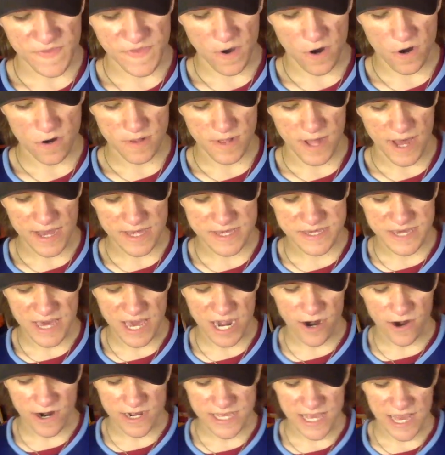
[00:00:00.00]
third line
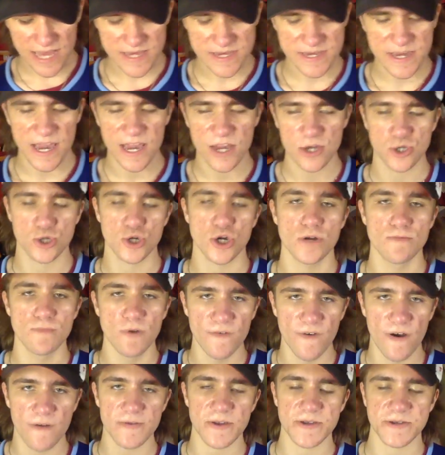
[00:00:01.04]
center at that stage. Could
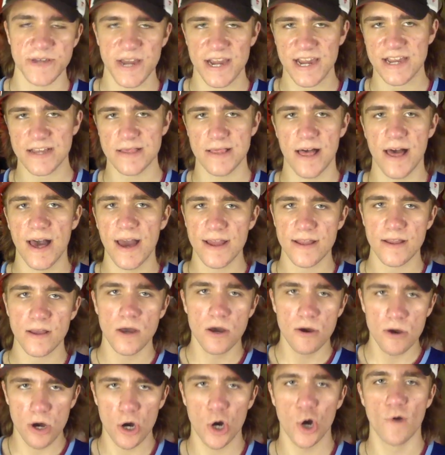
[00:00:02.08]
move up to second line
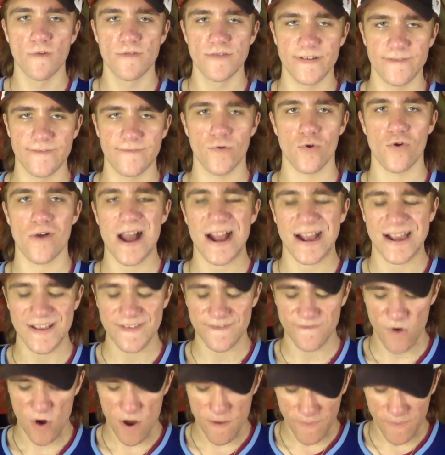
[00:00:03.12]
over to Dvorak. It's very